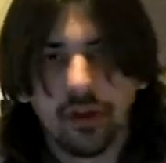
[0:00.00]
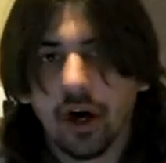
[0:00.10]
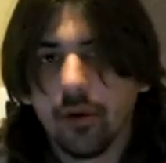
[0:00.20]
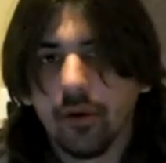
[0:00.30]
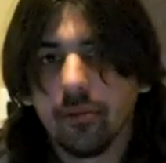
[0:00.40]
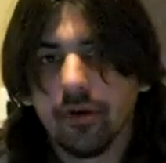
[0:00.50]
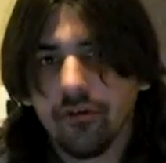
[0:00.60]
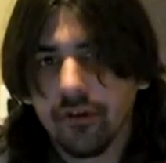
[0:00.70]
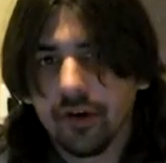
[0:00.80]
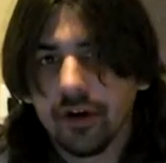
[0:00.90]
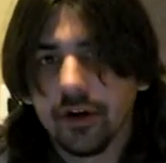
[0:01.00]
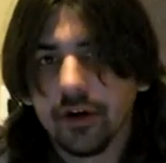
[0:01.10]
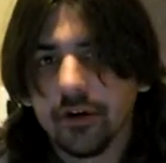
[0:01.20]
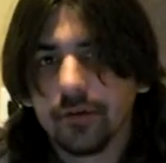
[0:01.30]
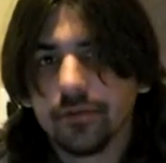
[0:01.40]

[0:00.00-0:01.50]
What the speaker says: thumb and my finger